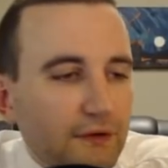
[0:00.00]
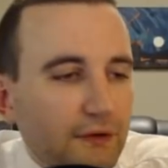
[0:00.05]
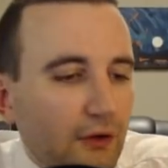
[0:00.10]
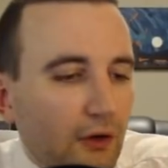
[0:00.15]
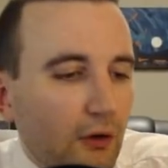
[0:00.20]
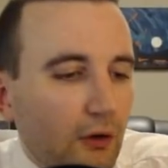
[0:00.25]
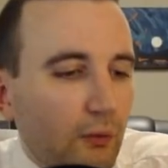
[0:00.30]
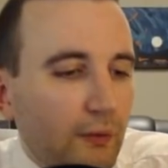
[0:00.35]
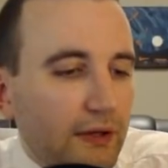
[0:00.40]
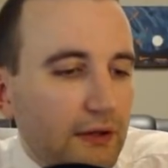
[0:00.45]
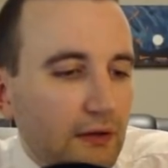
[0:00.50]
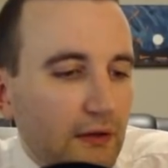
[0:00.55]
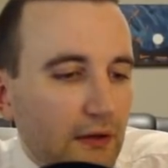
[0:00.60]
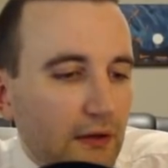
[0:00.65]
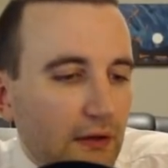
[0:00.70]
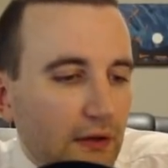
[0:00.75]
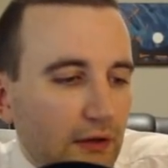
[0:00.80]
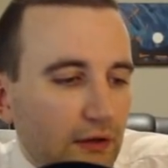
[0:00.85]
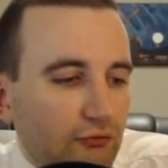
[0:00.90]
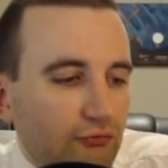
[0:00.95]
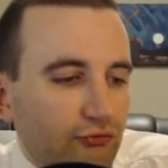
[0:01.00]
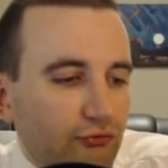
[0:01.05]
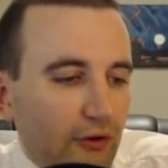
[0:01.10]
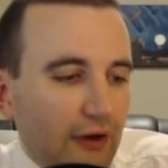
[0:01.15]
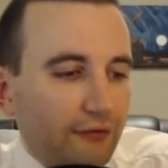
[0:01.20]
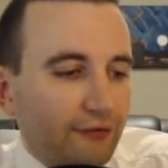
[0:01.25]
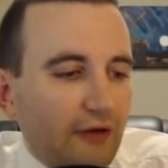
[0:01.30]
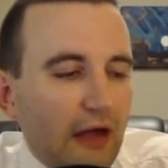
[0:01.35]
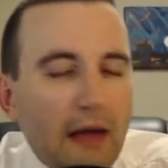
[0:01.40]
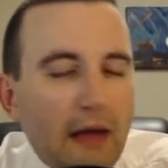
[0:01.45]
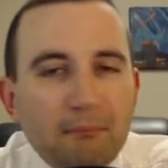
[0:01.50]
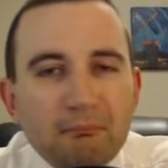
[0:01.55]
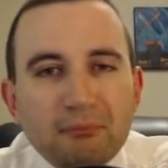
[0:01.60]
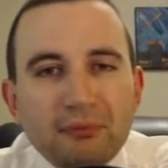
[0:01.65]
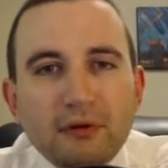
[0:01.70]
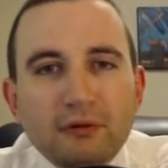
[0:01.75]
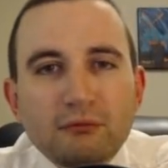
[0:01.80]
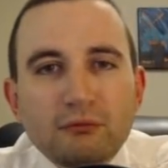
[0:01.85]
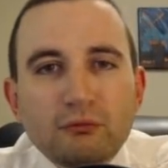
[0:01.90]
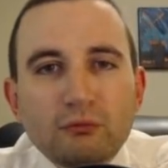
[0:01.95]
We dress
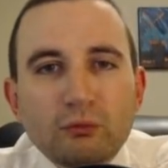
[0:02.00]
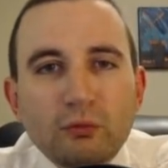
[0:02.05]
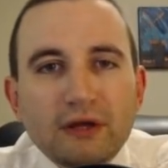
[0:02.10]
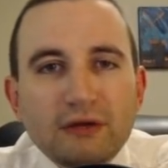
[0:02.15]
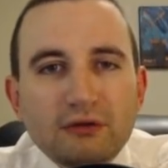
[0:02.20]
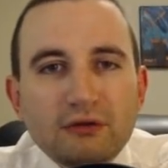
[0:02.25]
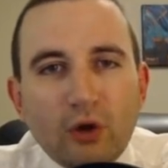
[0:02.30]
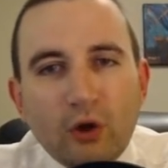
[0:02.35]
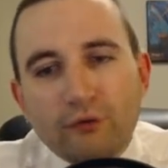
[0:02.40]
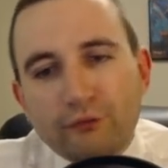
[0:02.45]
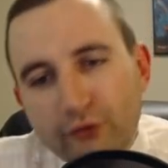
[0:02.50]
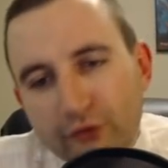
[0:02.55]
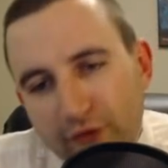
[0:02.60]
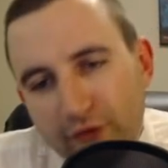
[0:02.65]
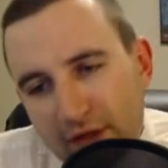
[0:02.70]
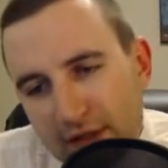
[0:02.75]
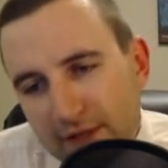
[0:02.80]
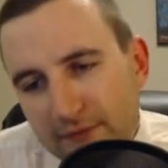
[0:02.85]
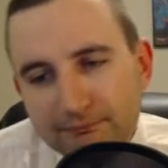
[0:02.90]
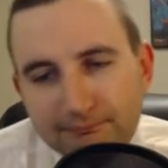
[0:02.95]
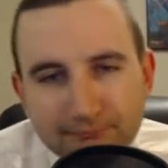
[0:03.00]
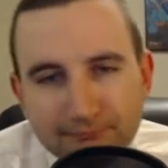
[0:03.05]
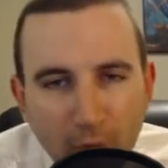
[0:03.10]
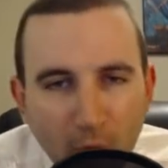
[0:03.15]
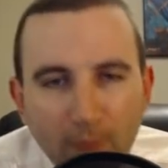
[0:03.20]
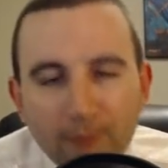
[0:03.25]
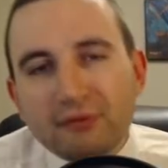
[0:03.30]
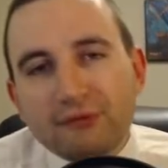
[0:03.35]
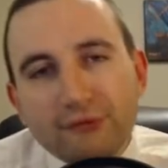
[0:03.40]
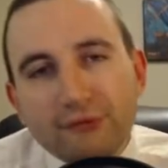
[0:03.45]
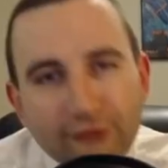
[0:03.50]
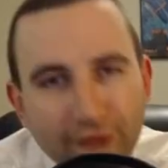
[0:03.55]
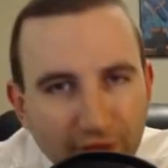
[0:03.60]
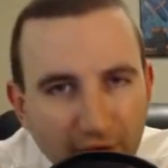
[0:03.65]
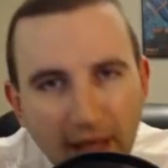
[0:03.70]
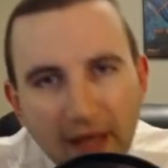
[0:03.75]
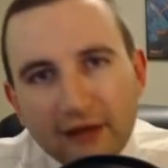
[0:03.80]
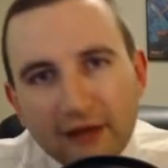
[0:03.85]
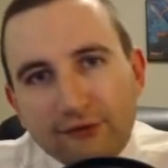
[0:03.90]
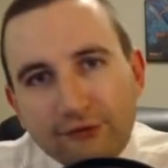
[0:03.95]
up and we go through the pomp and
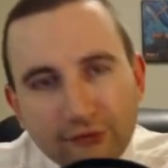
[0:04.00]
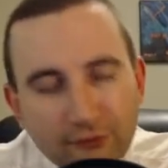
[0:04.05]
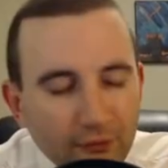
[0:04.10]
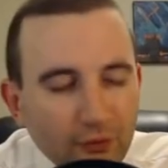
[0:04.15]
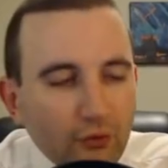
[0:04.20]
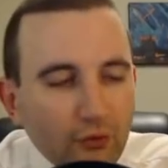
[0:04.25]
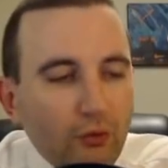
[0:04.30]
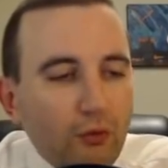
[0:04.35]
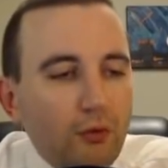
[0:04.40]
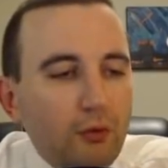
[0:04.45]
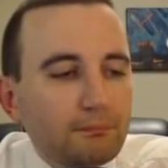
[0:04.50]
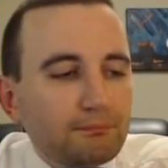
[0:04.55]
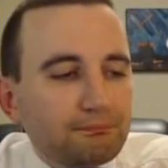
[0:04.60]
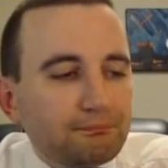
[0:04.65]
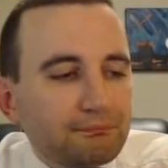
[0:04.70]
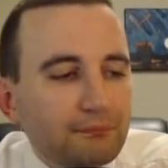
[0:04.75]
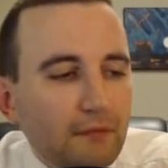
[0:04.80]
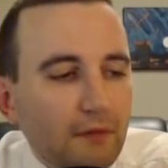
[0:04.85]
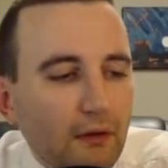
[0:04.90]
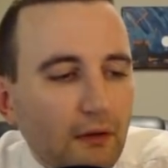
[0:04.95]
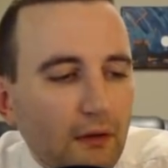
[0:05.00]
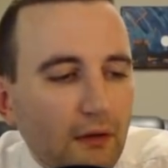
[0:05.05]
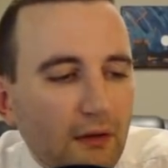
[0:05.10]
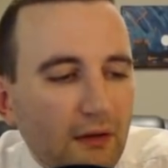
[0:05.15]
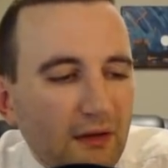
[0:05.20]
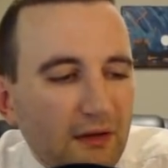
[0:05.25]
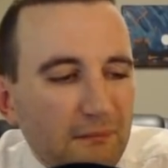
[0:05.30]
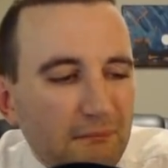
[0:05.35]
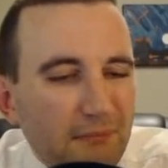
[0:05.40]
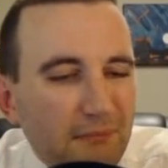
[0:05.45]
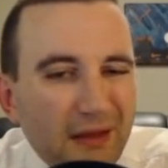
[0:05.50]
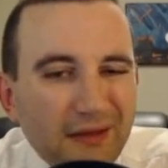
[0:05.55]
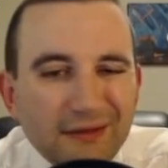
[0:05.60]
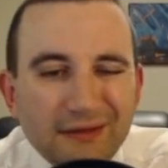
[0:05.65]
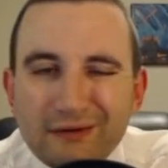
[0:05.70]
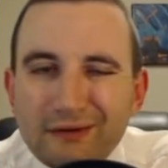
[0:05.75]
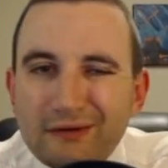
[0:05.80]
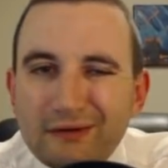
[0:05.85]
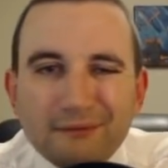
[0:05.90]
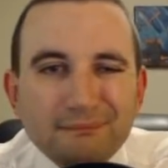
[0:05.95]
stance of it all. But,
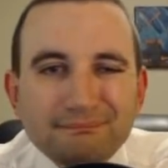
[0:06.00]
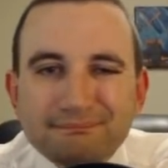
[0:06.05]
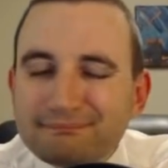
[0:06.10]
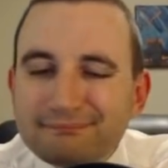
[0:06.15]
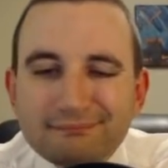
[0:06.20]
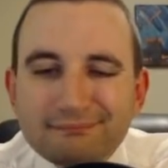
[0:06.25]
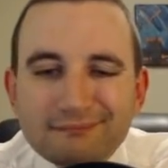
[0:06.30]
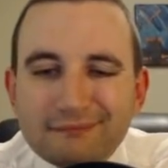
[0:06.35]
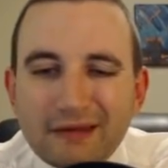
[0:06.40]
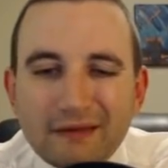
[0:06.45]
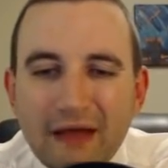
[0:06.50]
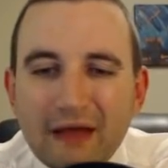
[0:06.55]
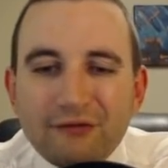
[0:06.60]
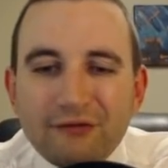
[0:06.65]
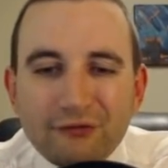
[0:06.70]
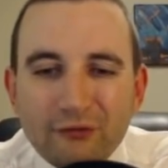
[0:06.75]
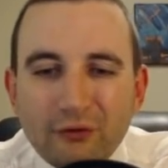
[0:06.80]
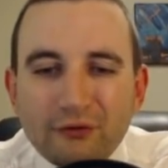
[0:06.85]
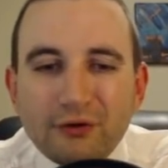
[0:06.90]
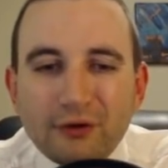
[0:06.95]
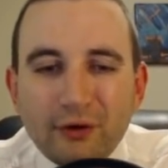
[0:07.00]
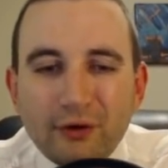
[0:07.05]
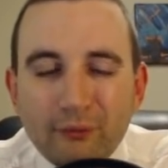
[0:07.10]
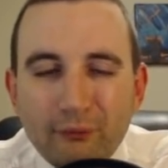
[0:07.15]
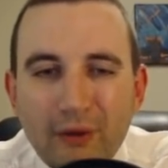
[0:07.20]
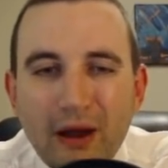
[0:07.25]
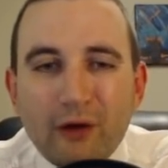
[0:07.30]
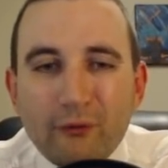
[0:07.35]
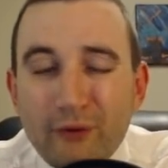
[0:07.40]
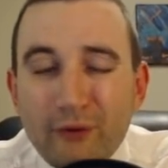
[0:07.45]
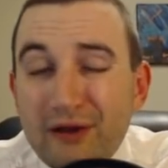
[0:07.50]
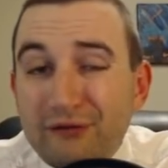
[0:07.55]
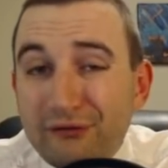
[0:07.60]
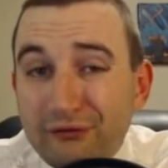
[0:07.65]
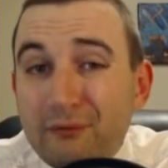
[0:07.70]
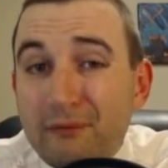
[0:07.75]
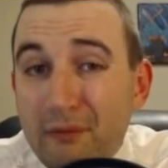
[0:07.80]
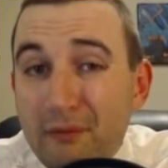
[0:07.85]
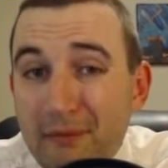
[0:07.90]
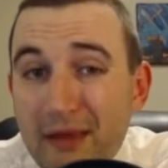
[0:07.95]
that's not going to
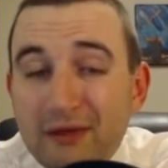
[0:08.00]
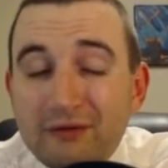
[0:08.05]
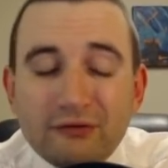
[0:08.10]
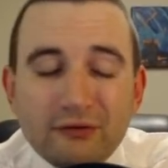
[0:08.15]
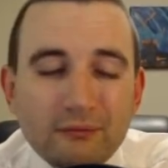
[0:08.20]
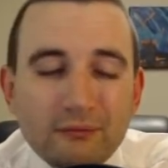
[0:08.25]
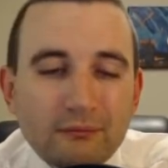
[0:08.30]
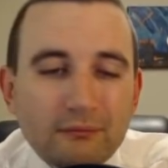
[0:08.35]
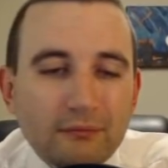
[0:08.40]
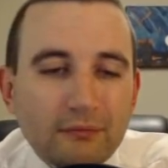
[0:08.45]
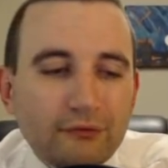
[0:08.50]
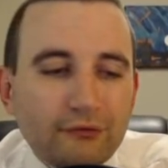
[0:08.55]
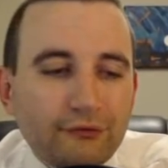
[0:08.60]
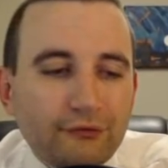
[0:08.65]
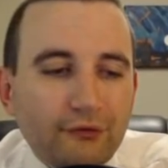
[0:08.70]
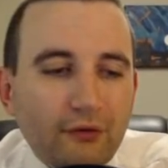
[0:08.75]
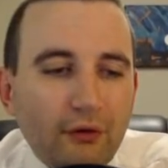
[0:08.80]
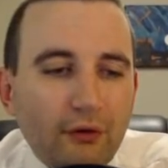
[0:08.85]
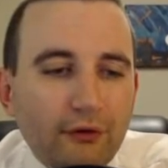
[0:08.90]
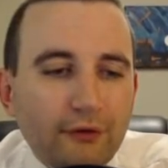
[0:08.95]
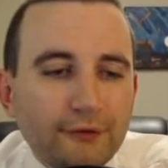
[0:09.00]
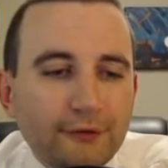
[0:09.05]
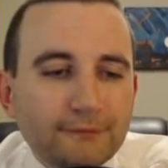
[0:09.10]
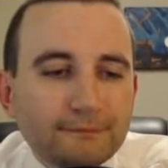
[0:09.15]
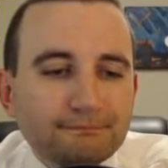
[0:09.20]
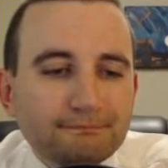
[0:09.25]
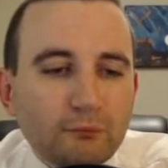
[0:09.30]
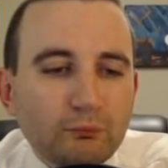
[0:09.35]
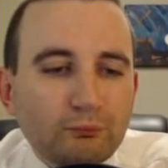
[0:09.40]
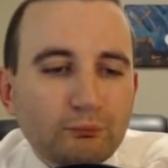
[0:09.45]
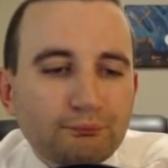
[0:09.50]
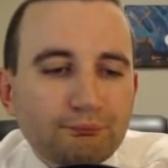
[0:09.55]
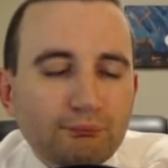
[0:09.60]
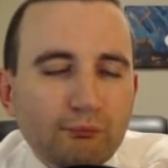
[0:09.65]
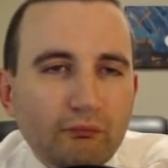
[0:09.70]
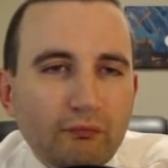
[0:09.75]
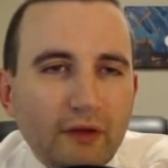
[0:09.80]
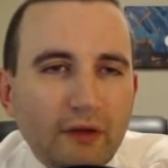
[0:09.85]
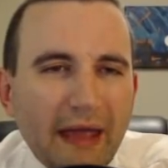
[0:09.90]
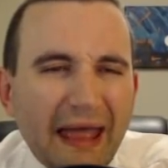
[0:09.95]
arrest the momentum. So
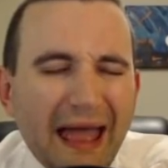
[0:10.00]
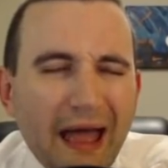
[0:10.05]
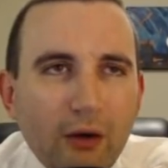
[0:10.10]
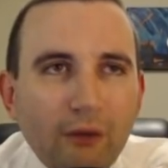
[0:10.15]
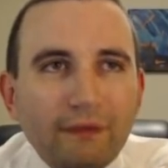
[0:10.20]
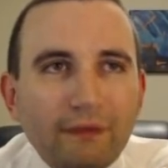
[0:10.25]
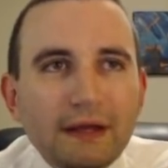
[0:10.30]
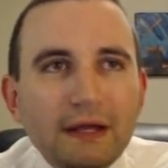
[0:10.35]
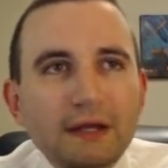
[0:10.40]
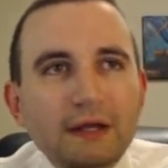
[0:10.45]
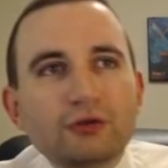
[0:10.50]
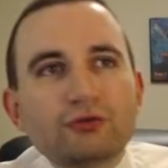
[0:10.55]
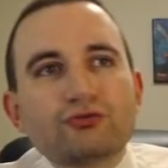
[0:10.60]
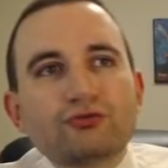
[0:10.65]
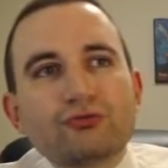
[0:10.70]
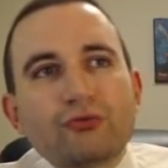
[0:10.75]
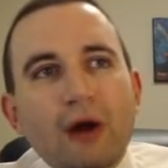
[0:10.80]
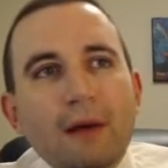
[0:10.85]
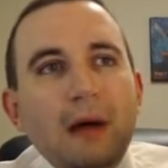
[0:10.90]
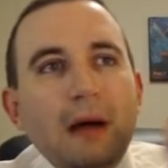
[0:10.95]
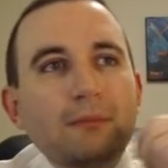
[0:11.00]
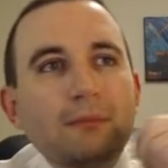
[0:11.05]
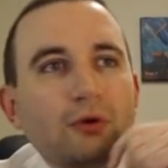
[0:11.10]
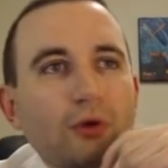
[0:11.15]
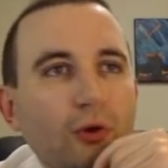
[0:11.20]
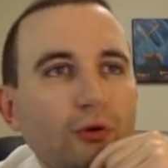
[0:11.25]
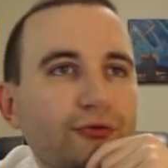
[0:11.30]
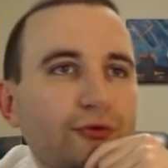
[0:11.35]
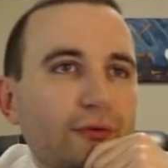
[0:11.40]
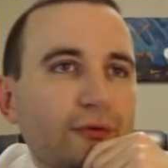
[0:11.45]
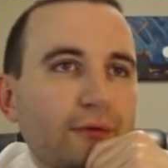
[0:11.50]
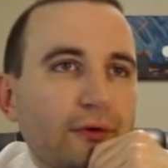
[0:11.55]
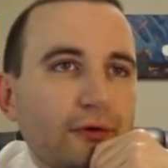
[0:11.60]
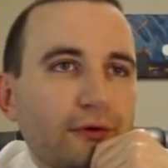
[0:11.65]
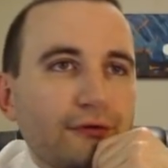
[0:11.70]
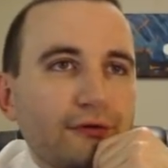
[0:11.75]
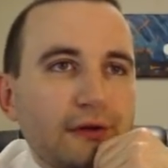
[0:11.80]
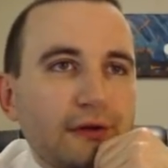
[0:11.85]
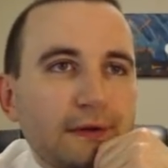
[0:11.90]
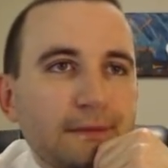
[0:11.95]
how are they going to drum up
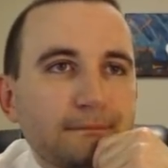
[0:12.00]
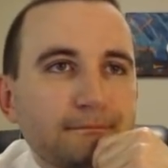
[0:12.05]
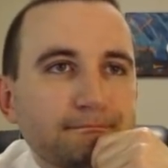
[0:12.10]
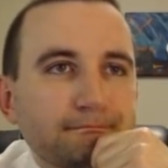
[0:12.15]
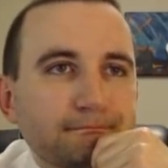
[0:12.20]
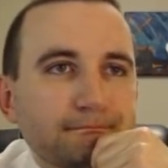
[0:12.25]
controversy?